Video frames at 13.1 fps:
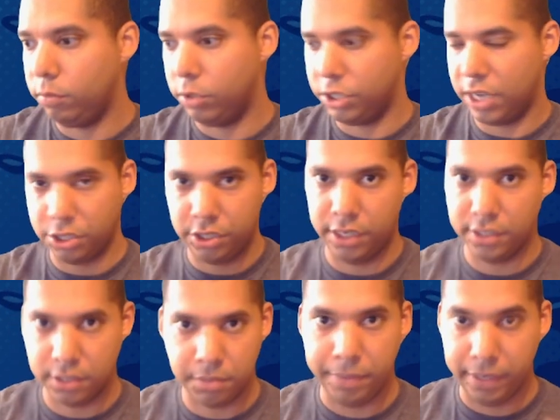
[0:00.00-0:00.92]
which actually
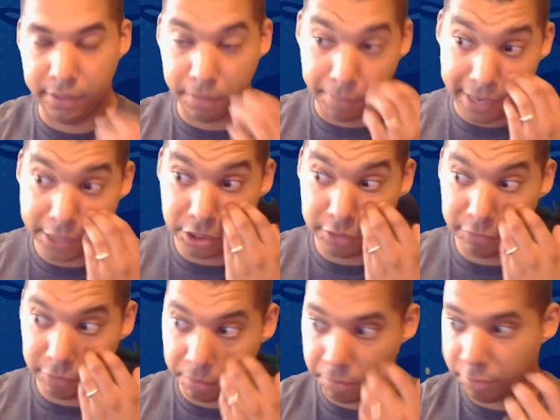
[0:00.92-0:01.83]
ends up being the mansion
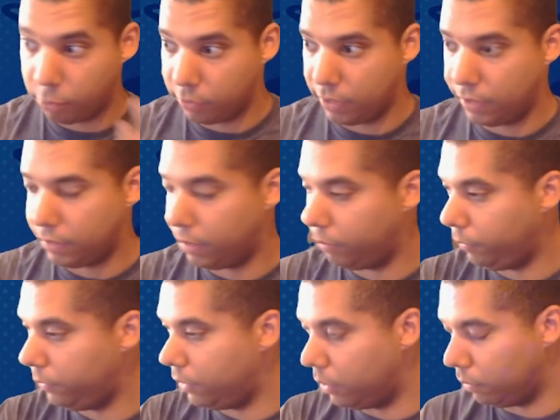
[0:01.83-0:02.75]
from before that they were,
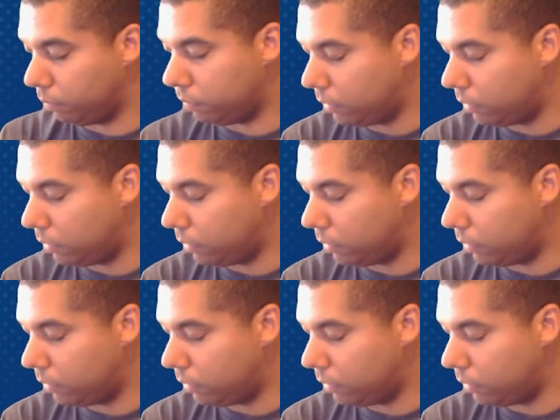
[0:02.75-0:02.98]
the